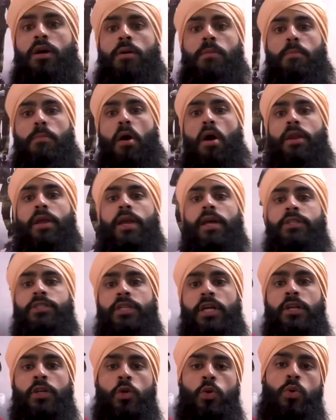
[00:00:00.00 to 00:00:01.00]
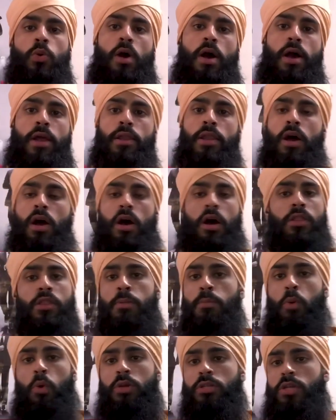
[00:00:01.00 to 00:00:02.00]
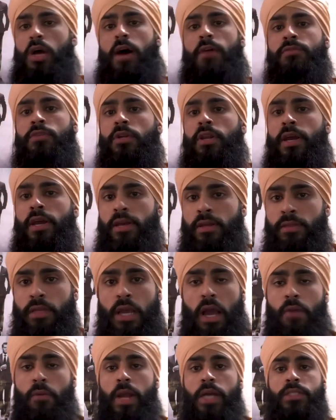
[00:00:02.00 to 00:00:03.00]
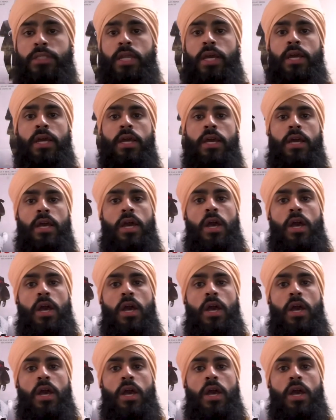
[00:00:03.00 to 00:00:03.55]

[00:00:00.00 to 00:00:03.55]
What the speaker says: Bunny and Chintu, and other boys off today. They got rest day.